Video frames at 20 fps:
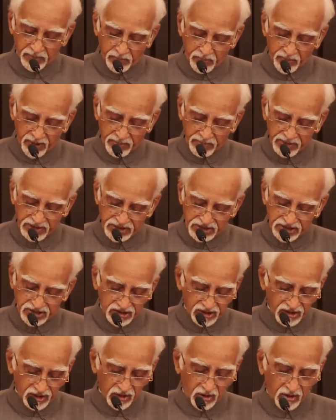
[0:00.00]

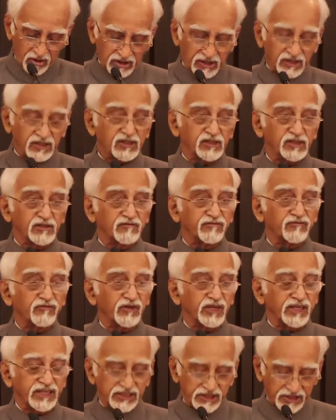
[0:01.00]
premised on a
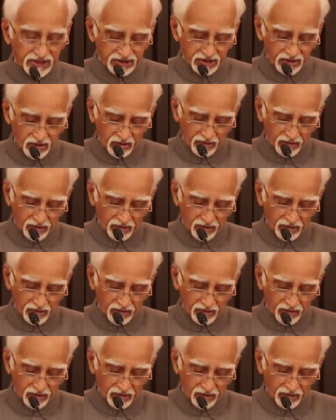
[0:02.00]
conflation